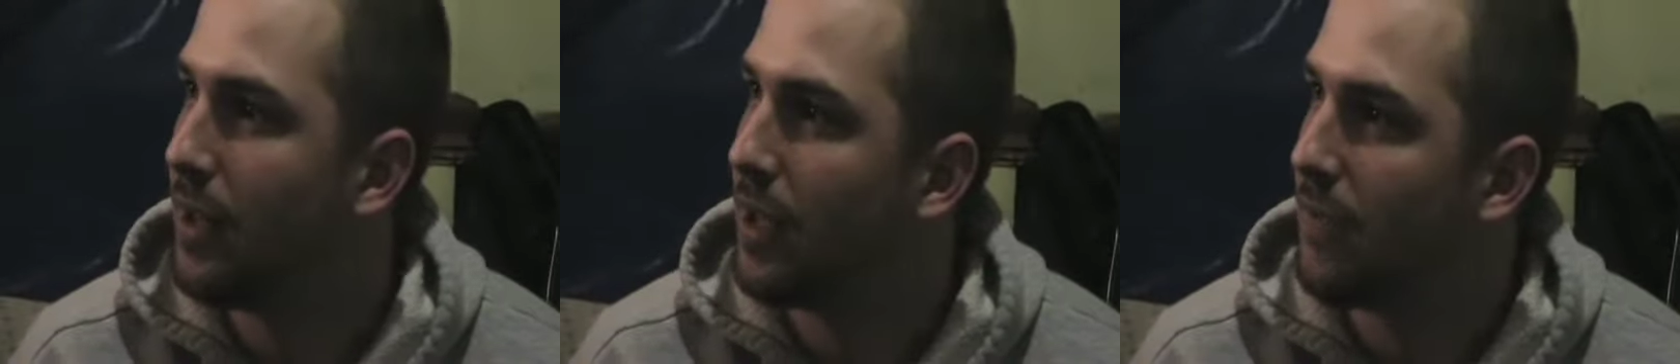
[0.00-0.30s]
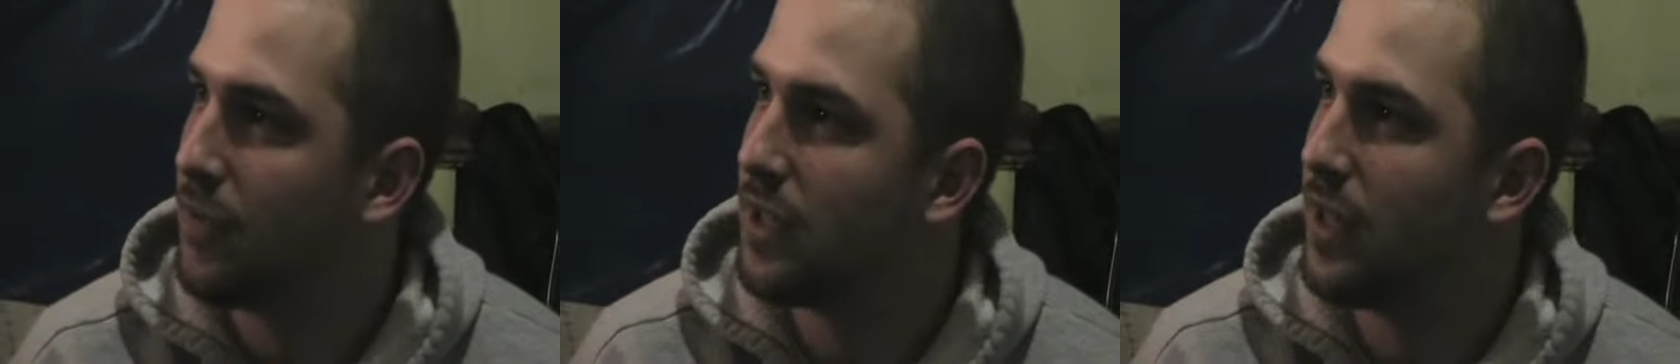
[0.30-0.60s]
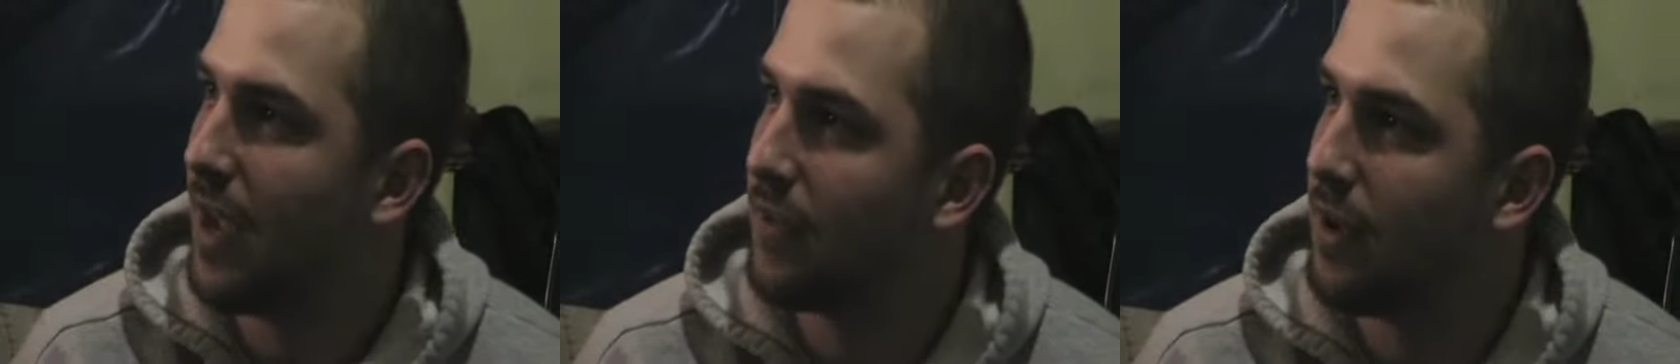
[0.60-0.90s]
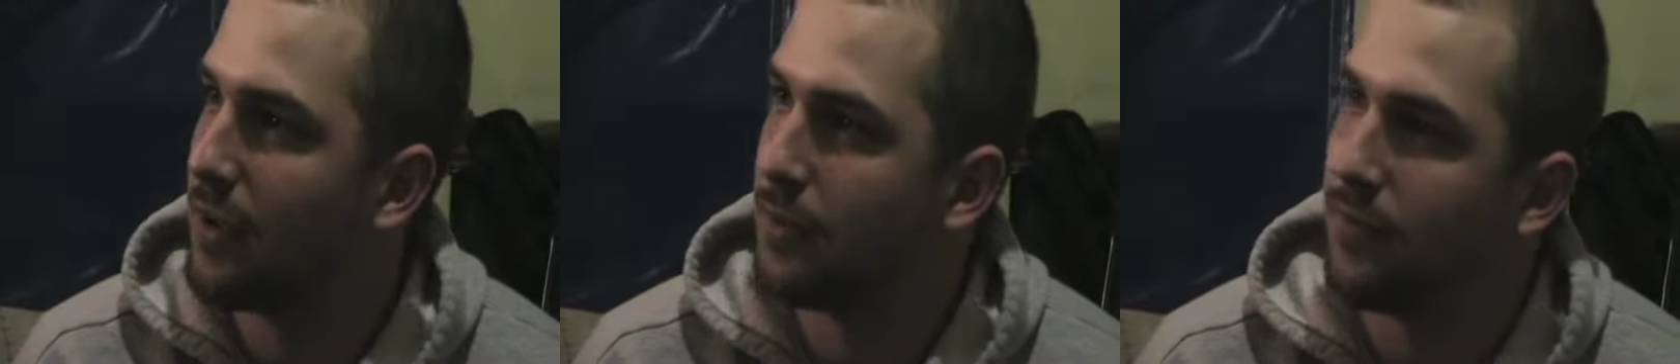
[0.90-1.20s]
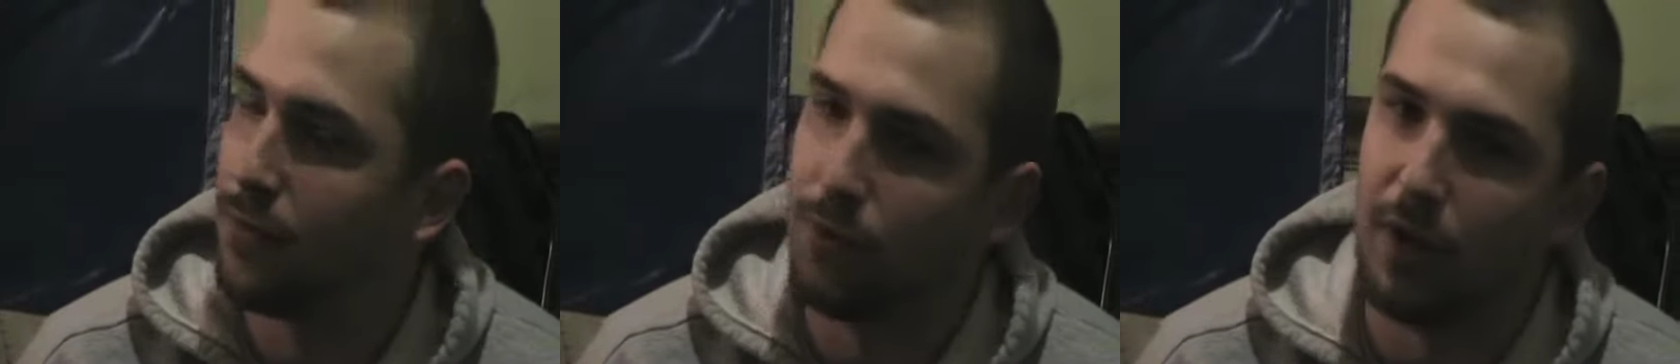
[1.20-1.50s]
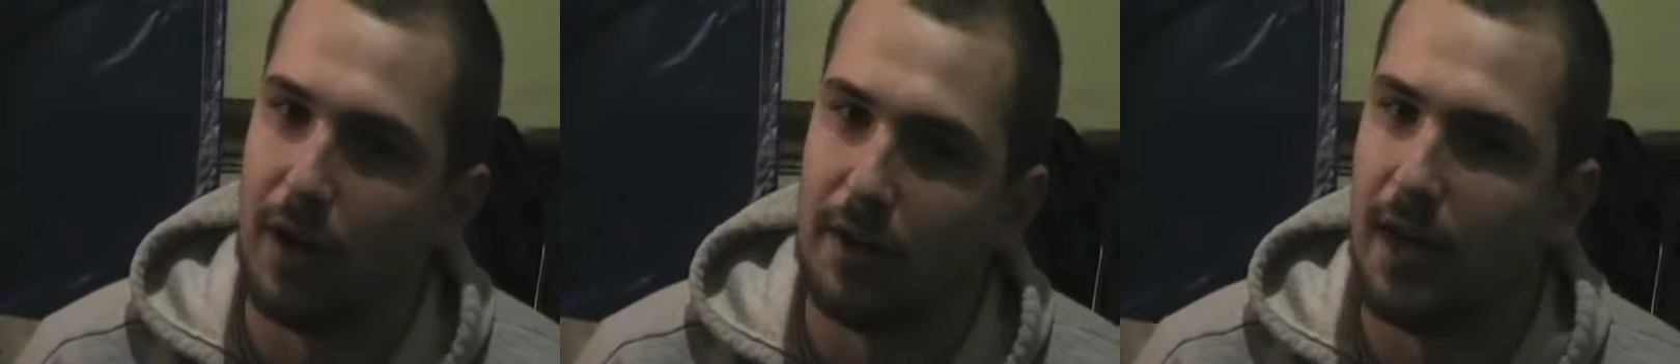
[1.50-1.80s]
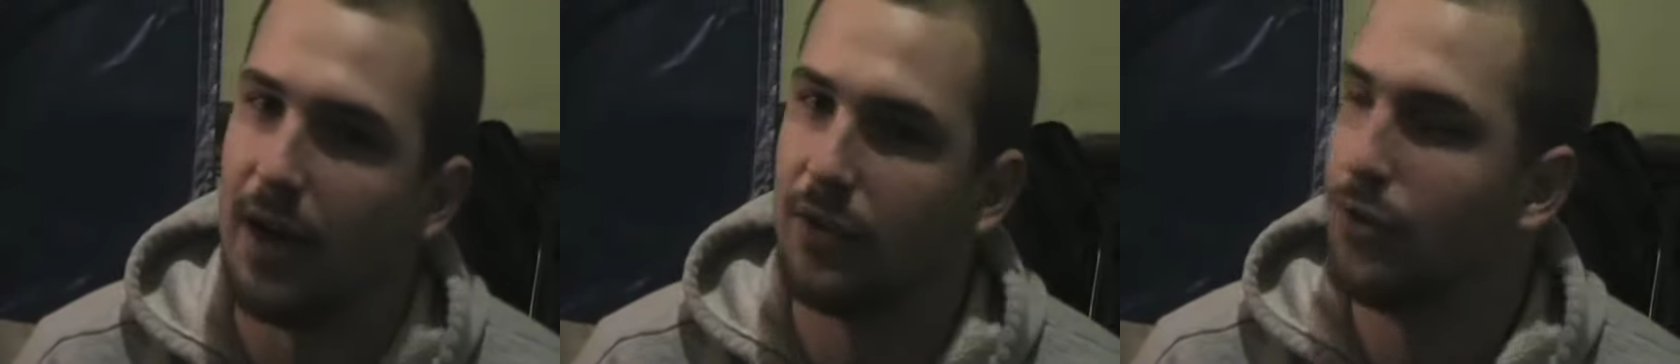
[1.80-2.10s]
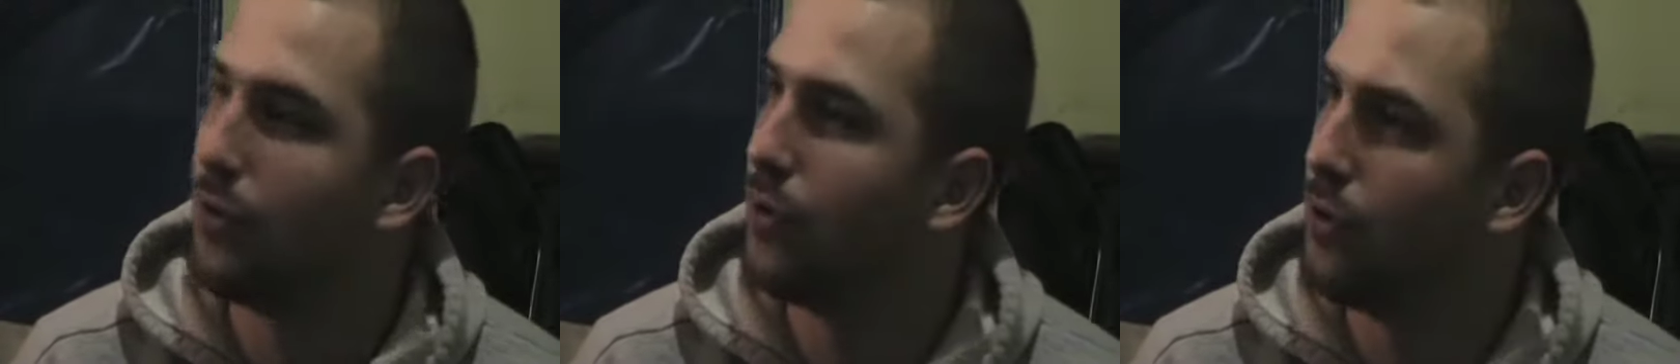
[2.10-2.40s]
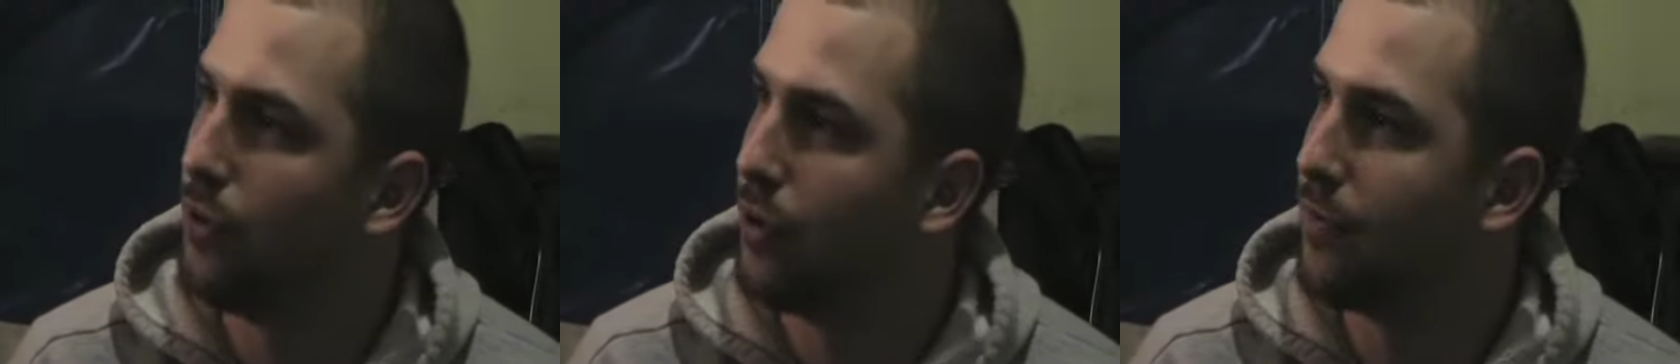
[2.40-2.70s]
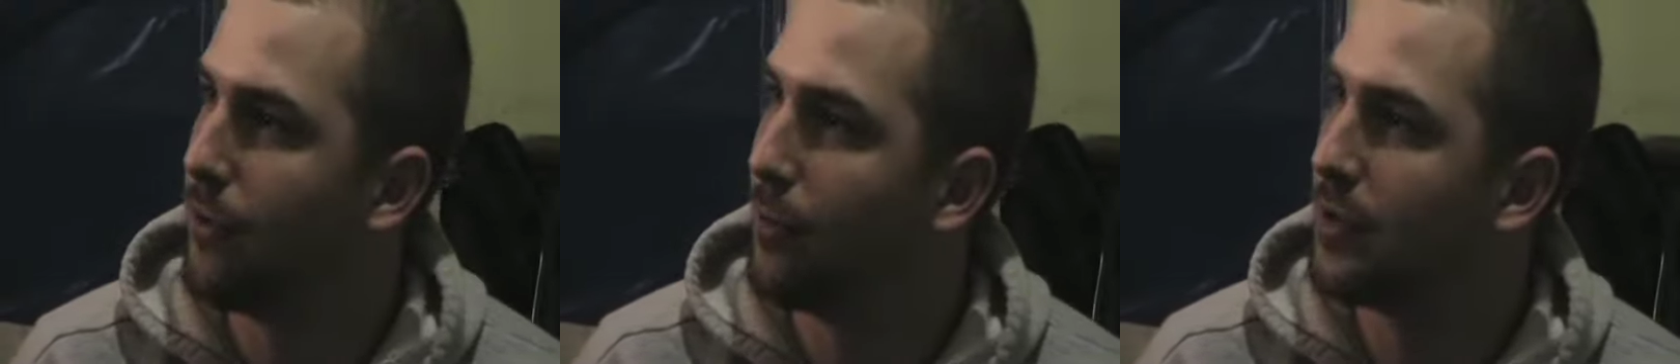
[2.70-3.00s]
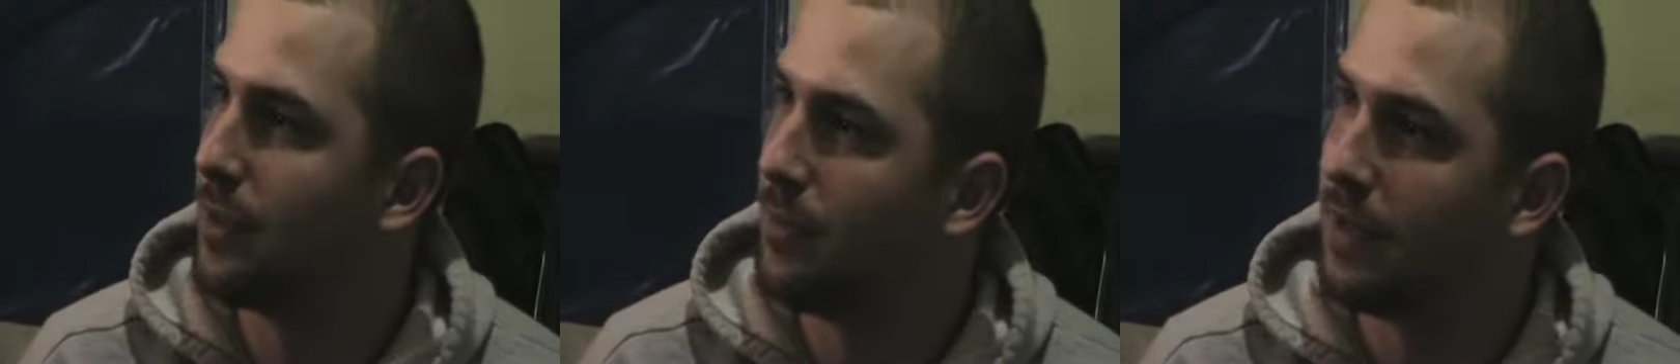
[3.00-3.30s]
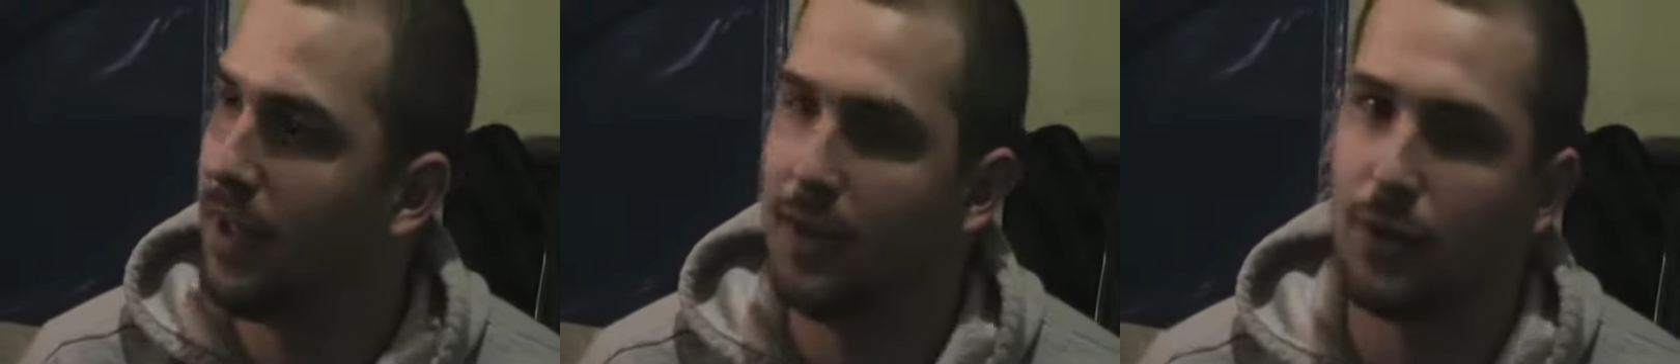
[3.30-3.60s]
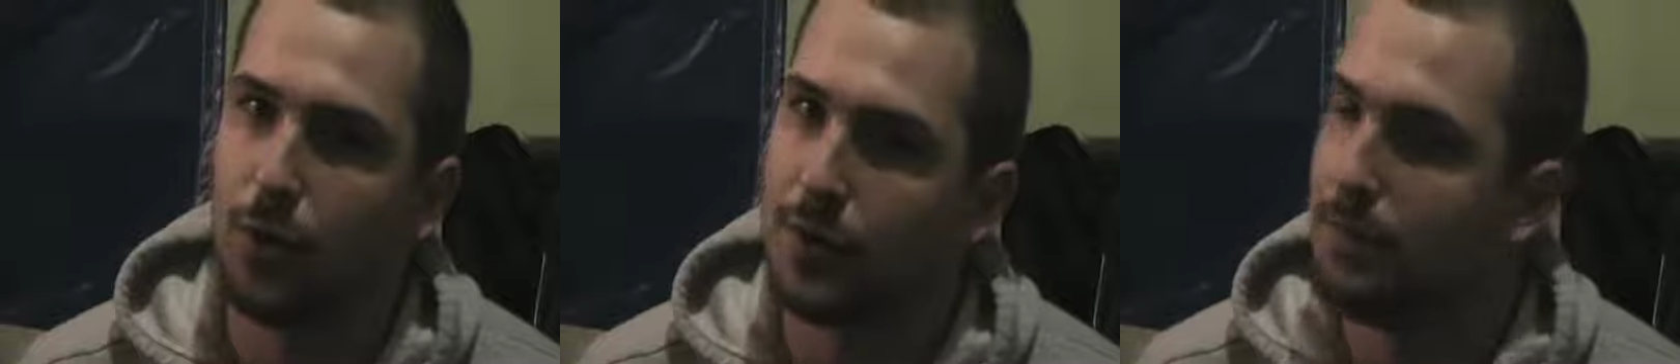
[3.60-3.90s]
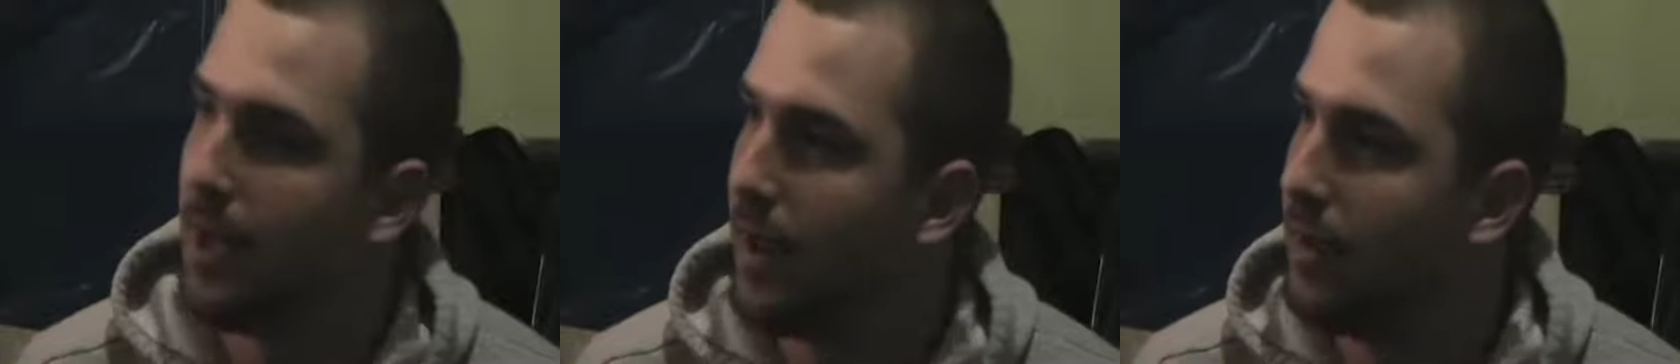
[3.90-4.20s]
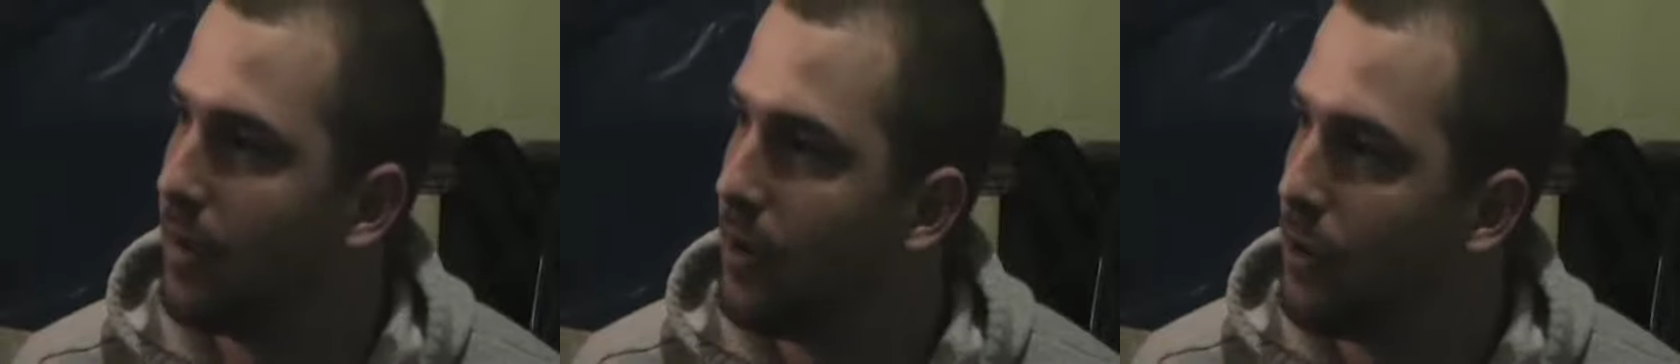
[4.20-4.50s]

Like if you see an advertisement for a doctor or a lawyer firm or something like that, it's always men